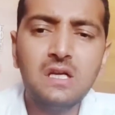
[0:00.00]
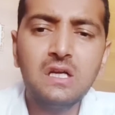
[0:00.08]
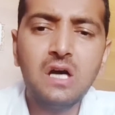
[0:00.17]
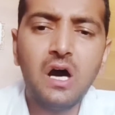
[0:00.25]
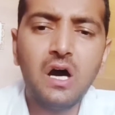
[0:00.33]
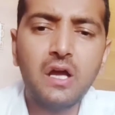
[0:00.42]

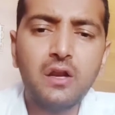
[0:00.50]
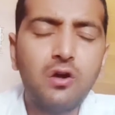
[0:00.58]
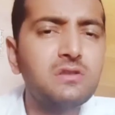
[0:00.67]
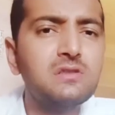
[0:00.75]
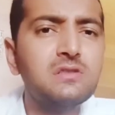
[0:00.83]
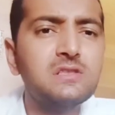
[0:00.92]
not
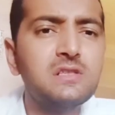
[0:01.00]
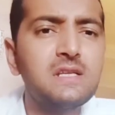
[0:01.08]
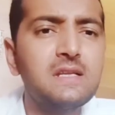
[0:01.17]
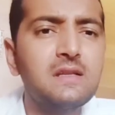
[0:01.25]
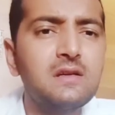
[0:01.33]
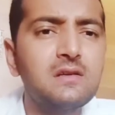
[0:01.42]
the
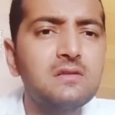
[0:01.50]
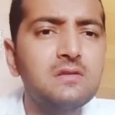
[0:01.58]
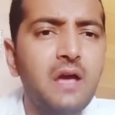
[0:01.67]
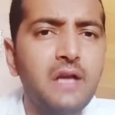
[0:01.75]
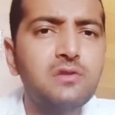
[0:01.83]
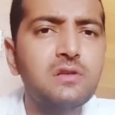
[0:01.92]
tree,
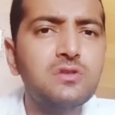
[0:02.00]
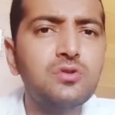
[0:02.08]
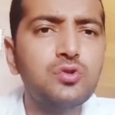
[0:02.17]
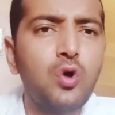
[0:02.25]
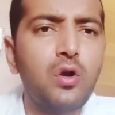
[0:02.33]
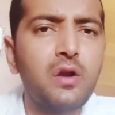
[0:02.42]
actually jo
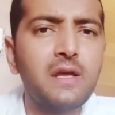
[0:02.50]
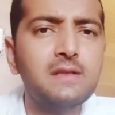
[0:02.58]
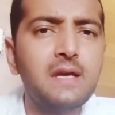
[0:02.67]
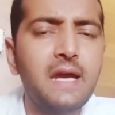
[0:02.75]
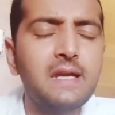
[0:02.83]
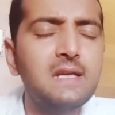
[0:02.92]
daud rahe
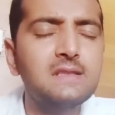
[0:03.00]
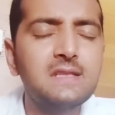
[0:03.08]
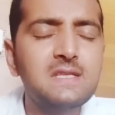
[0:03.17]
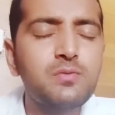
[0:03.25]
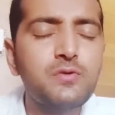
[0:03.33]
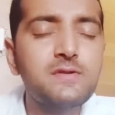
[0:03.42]
the,
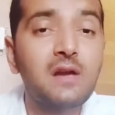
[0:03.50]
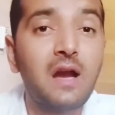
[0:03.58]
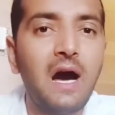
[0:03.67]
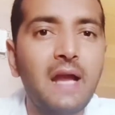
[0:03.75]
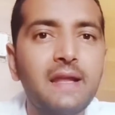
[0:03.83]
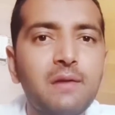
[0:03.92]
this was the
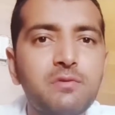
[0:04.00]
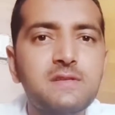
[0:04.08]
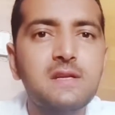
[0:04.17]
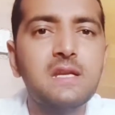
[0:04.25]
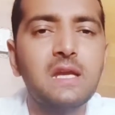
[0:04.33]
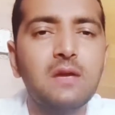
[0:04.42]
car that was
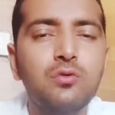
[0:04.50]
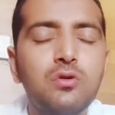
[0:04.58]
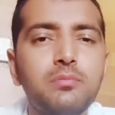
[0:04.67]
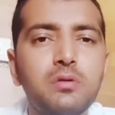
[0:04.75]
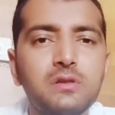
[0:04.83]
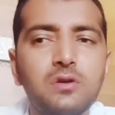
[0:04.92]
running, wo
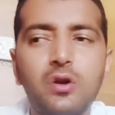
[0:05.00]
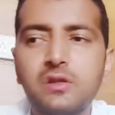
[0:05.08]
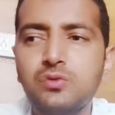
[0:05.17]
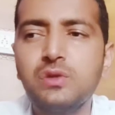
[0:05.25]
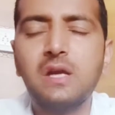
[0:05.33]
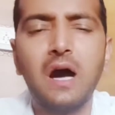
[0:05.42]
daudti
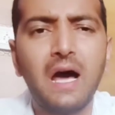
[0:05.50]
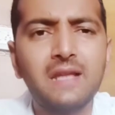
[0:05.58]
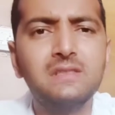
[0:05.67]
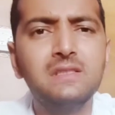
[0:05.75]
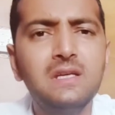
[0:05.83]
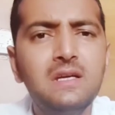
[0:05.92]
hui car
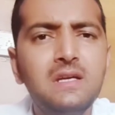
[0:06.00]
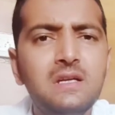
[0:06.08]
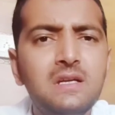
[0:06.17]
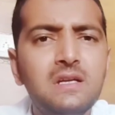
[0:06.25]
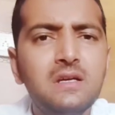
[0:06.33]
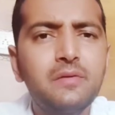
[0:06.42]
thi.
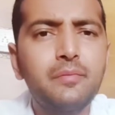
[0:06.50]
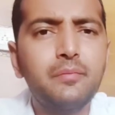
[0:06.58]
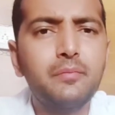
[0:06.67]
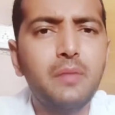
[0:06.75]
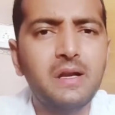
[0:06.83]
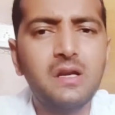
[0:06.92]

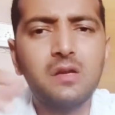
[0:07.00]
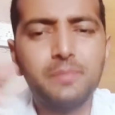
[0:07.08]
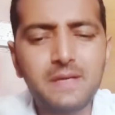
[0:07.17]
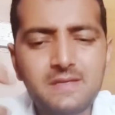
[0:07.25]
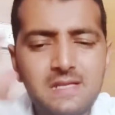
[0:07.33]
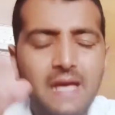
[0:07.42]
But it
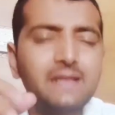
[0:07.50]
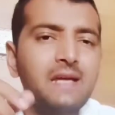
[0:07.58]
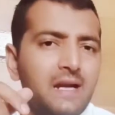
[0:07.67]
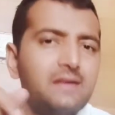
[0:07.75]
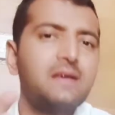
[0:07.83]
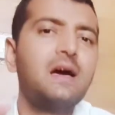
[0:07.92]
appears like
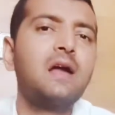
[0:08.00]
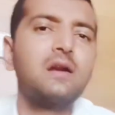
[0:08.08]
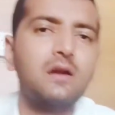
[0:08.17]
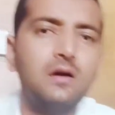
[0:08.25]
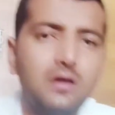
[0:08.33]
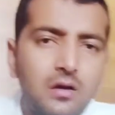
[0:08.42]
that they
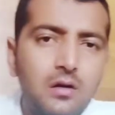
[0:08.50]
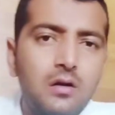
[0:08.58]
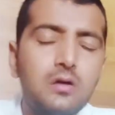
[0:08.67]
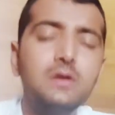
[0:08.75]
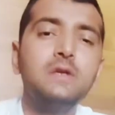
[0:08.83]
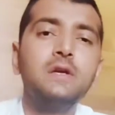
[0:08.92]

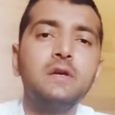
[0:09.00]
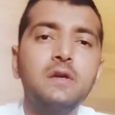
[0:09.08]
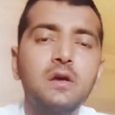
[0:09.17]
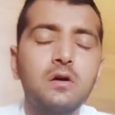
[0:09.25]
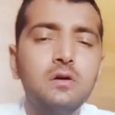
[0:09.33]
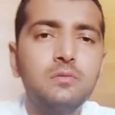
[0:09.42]
are,
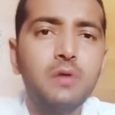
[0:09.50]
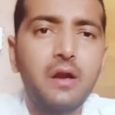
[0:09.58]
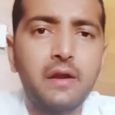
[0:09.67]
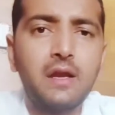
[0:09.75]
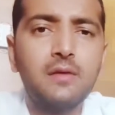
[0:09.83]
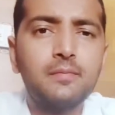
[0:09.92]

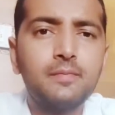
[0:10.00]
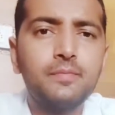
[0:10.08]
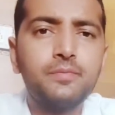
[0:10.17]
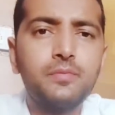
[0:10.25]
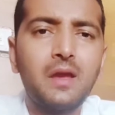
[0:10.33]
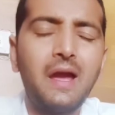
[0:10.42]
running.
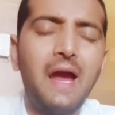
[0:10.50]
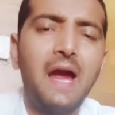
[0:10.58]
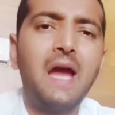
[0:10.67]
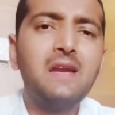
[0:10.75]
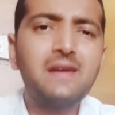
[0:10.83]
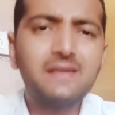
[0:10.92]

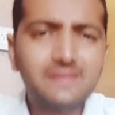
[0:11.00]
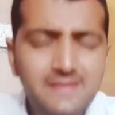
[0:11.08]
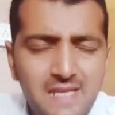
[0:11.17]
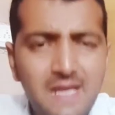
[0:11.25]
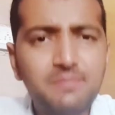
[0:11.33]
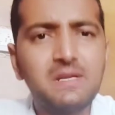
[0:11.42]
And at the
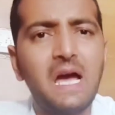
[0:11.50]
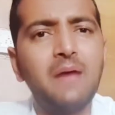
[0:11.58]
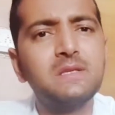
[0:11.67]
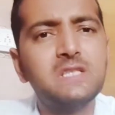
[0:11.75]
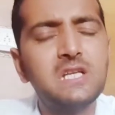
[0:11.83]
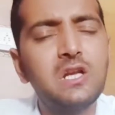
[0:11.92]
same
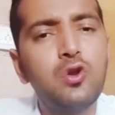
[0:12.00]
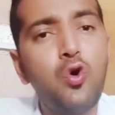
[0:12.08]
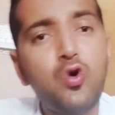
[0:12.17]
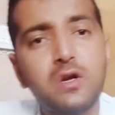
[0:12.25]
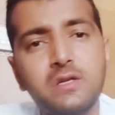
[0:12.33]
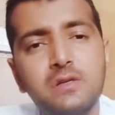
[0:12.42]
time, she
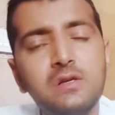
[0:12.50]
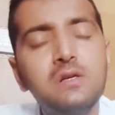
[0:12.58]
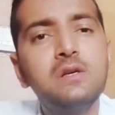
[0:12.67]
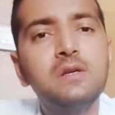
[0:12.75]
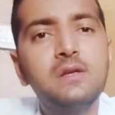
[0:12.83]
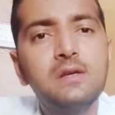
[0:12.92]
looked
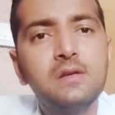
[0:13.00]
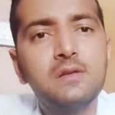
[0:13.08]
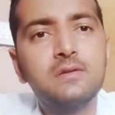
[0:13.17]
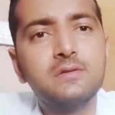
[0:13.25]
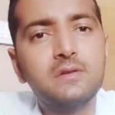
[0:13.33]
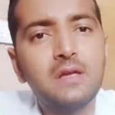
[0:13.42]

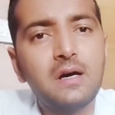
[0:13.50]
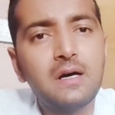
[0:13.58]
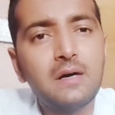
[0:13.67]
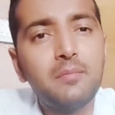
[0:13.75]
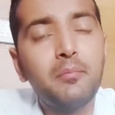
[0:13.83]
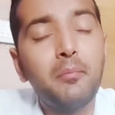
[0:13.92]

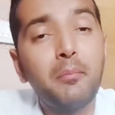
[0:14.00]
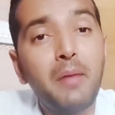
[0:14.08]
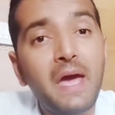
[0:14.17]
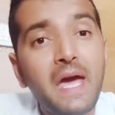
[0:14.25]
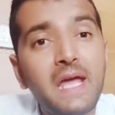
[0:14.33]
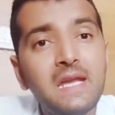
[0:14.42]
the
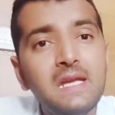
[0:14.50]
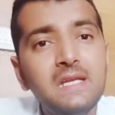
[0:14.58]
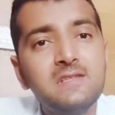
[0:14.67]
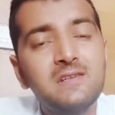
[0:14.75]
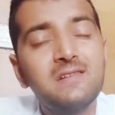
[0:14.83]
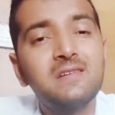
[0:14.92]
merry
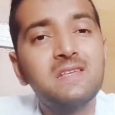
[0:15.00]
children